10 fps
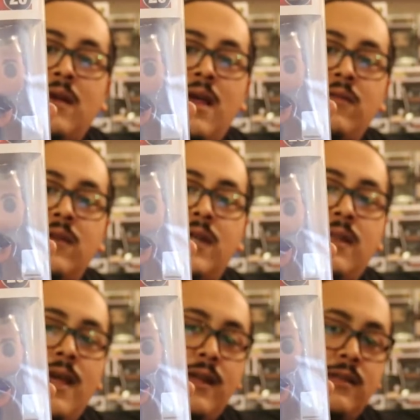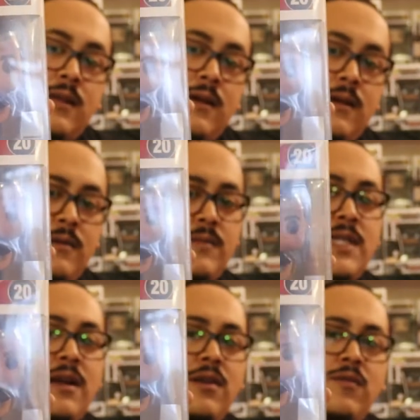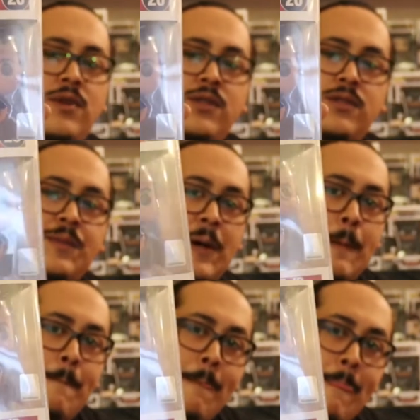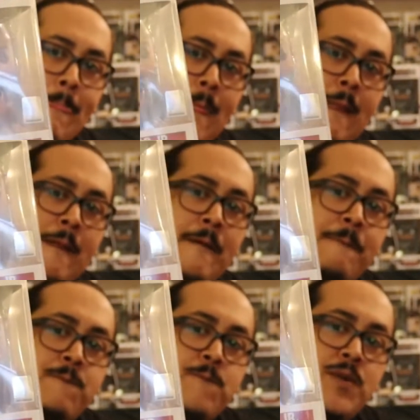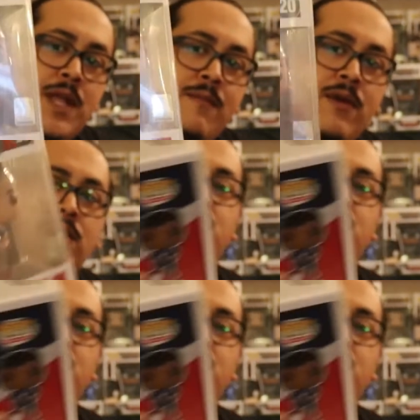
I don't collect um, soccer ones, but Neymar